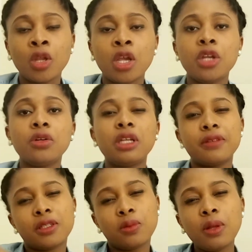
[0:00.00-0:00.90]
You know, there
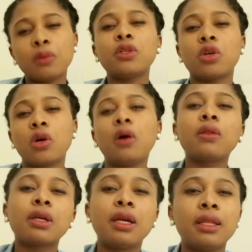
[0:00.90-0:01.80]
is what we
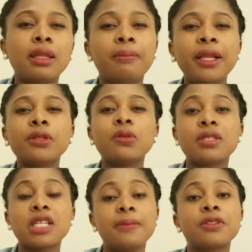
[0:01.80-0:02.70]
call in the medical
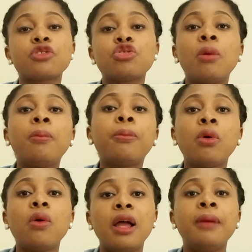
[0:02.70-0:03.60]
terms
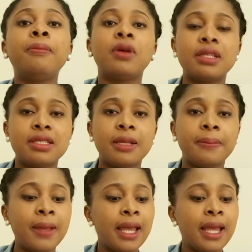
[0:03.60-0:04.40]
thromboembolism.